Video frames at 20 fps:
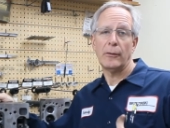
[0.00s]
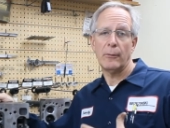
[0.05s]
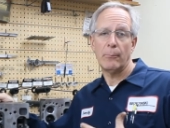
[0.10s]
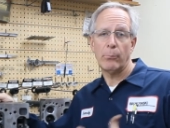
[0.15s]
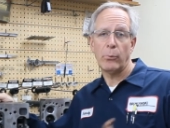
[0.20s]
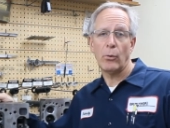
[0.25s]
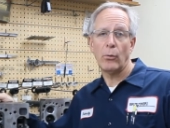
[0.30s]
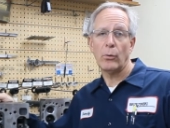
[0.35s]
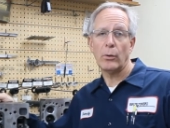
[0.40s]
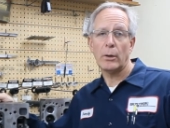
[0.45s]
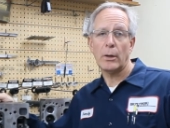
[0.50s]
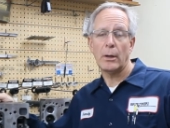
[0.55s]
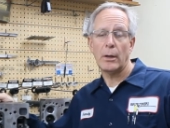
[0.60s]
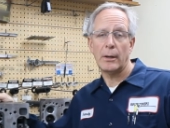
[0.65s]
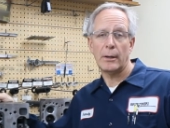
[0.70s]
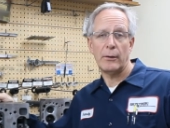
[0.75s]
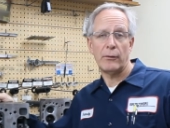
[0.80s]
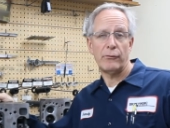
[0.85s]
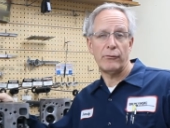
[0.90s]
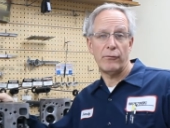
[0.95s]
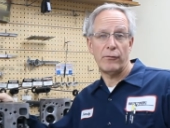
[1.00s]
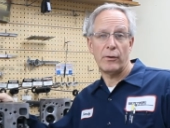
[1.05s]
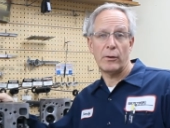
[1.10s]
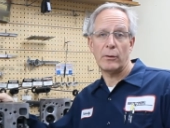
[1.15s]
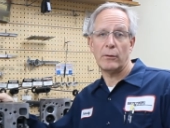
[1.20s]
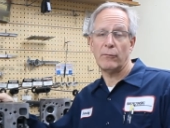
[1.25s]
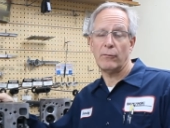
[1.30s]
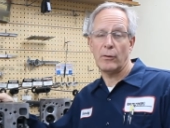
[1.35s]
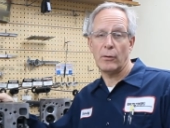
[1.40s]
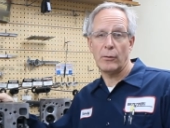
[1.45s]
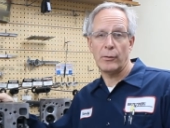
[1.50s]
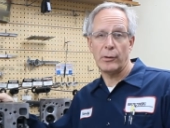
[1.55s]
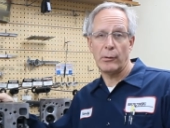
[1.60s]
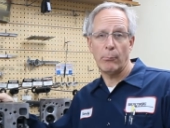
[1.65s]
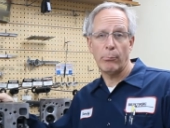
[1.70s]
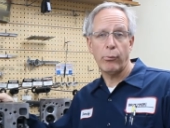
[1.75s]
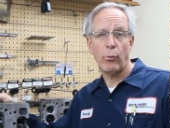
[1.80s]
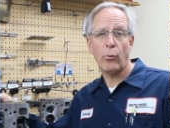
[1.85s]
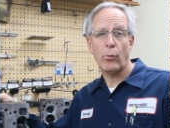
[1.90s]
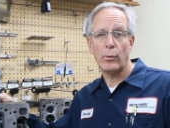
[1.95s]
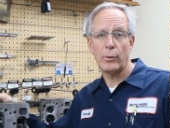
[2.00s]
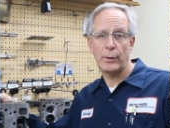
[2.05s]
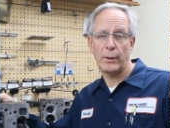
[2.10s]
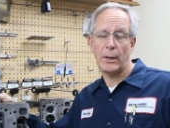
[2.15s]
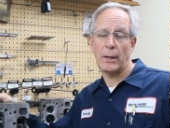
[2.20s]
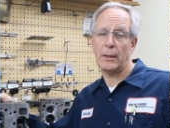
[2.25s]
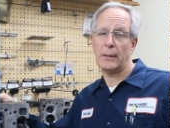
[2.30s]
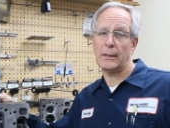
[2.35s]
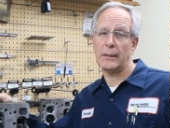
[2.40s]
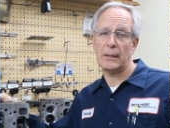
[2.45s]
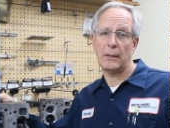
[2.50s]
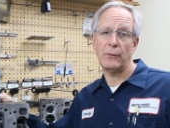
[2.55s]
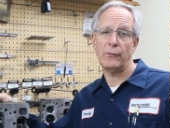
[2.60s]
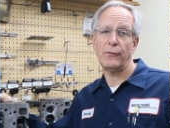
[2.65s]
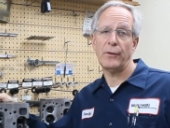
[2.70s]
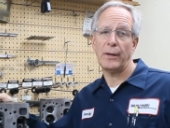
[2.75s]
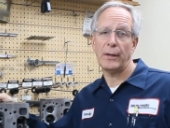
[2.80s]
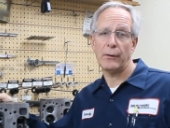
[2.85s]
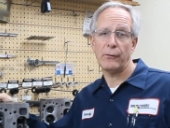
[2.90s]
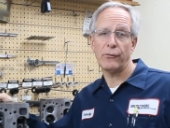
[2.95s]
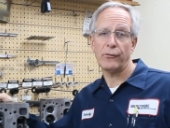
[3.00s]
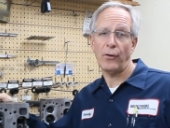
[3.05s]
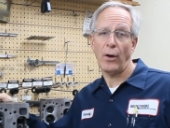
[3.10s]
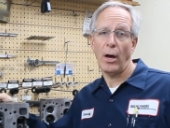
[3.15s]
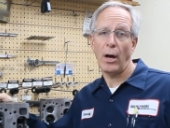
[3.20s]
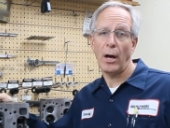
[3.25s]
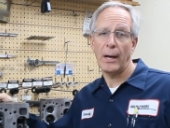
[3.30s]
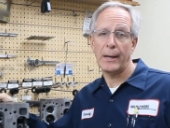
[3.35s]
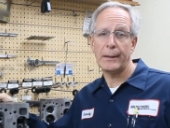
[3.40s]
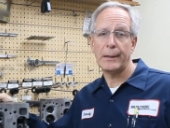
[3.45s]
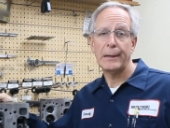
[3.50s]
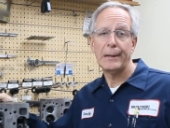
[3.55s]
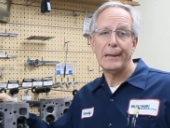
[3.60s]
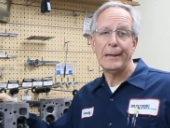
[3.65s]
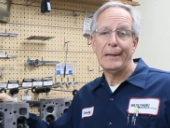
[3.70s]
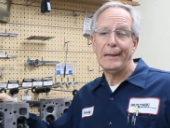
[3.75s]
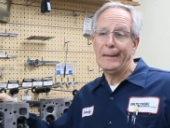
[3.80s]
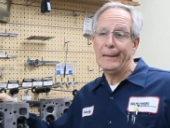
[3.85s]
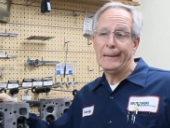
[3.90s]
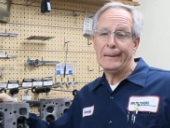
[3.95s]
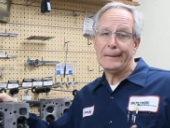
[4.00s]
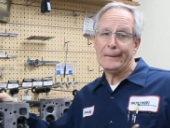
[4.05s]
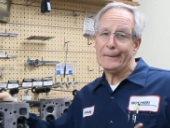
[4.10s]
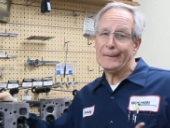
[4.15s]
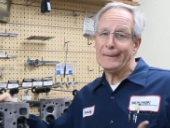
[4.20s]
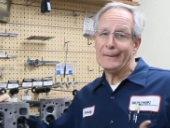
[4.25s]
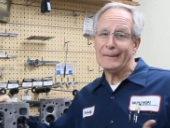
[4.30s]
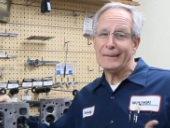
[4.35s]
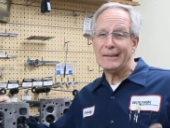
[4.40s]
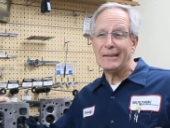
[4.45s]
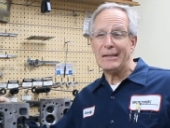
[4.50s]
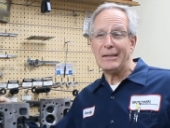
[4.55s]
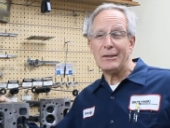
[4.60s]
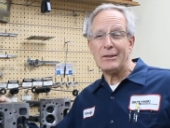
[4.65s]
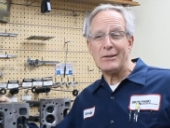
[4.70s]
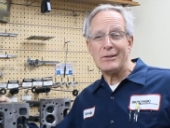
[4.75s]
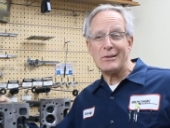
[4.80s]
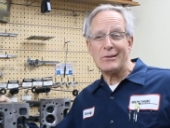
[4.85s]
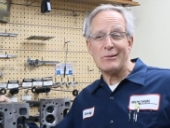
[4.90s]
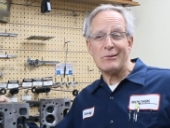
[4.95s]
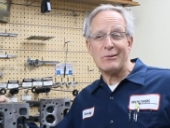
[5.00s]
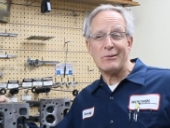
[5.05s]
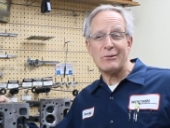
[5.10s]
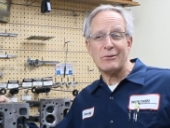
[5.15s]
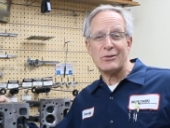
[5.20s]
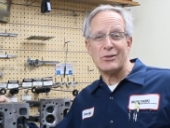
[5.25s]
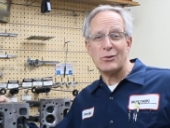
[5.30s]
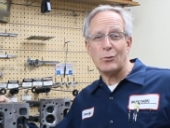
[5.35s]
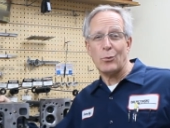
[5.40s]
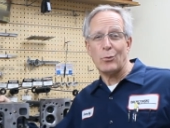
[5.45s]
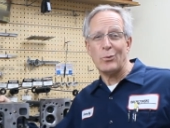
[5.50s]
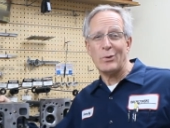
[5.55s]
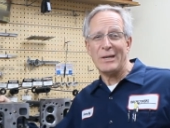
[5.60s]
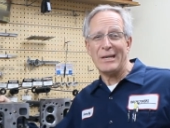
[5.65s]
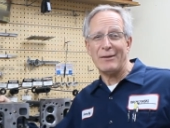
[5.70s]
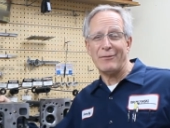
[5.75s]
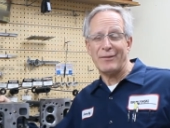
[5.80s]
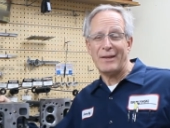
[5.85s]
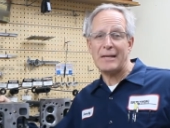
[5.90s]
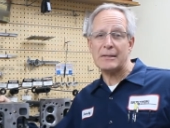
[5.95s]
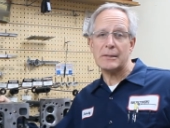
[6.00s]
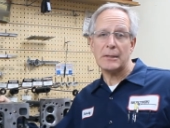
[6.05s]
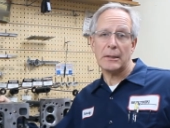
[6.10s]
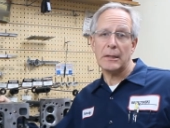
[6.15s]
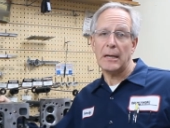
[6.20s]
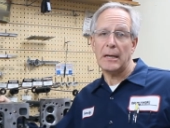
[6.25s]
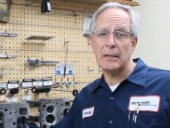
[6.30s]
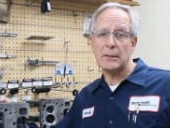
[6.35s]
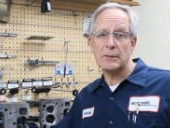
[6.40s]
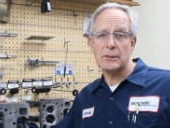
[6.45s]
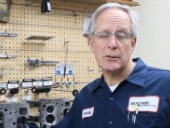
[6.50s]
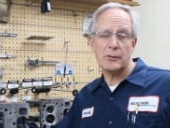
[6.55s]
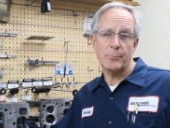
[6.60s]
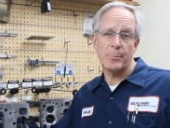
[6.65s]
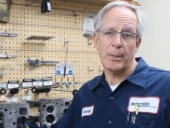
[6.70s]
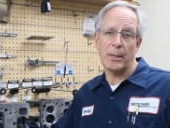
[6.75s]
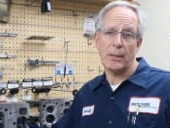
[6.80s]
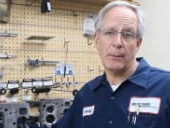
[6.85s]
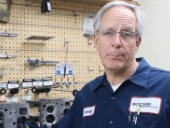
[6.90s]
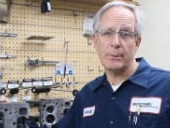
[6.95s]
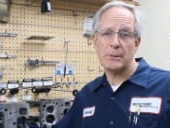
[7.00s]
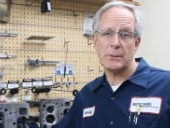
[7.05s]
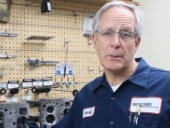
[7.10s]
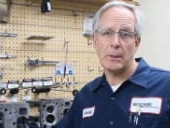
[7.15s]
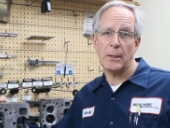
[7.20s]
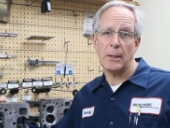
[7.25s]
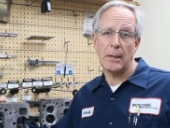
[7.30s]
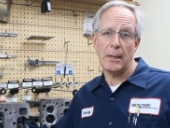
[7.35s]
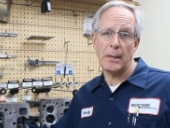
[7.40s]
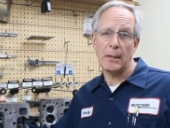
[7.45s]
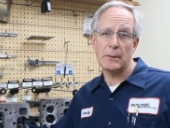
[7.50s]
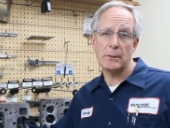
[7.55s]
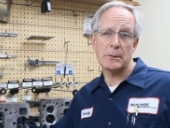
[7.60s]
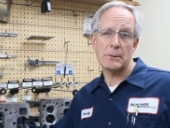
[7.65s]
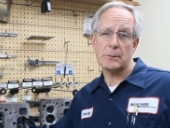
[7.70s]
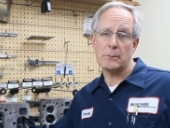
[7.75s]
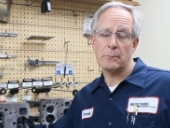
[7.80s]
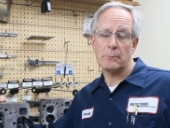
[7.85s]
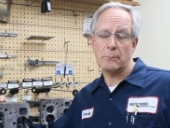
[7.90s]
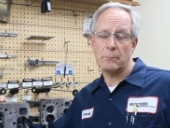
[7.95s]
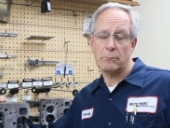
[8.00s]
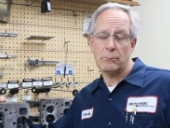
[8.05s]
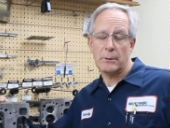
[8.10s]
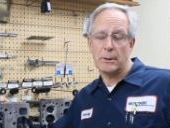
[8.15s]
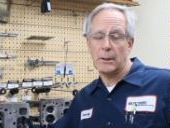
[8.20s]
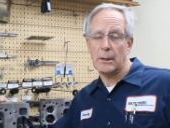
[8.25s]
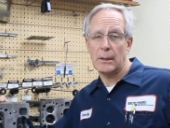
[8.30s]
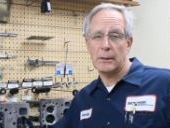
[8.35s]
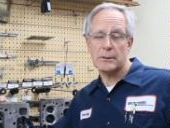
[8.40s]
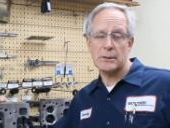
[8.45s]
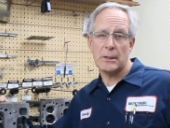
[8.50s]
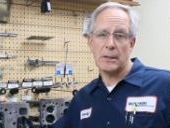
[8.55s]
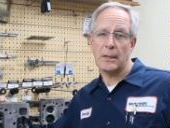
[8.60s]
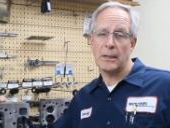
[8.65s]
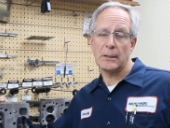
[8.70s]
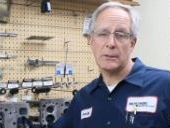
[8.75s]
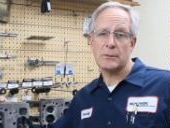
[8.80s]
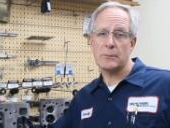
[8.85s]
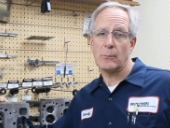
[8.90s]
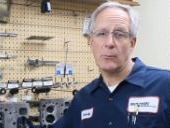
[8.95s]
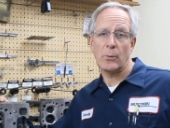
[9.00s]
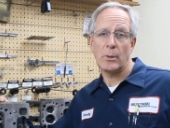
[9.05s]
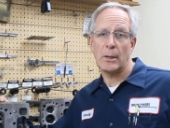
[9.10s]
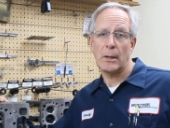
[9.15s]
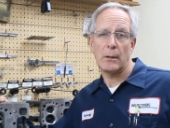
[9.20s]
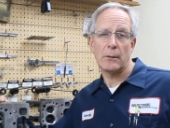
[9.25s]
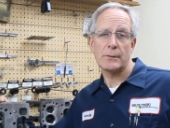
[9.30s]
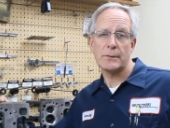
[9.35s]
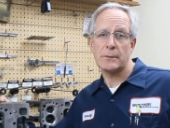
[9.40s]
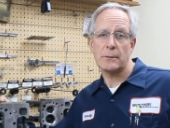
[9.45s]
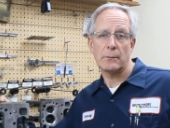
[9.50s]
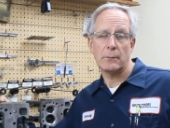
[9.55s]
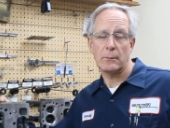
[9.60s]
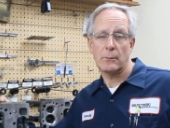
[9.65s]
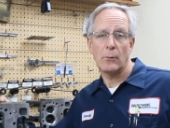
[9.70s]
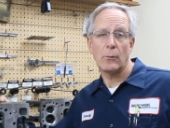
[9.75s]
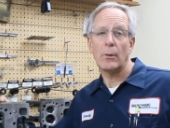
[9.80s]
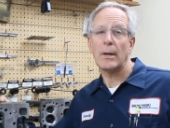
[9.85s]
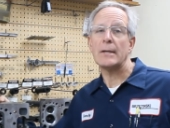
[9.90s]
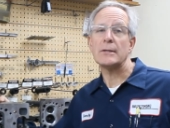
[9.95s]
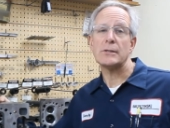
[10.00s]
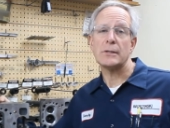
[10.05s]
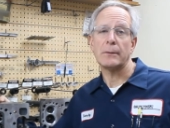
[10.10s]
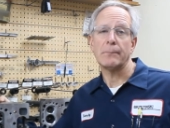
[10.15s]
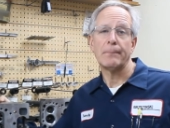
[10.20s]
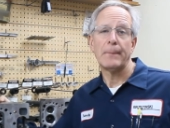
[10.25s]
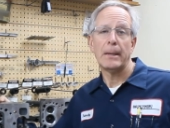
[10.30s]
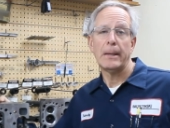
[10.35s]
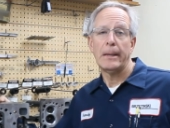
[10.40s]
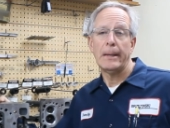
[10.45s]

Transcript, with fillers: the bowl cut is very, very important on the intake side. Uh, so if that's the case, just pick up a set of heads or get a set of heads from a warehouse and go racing.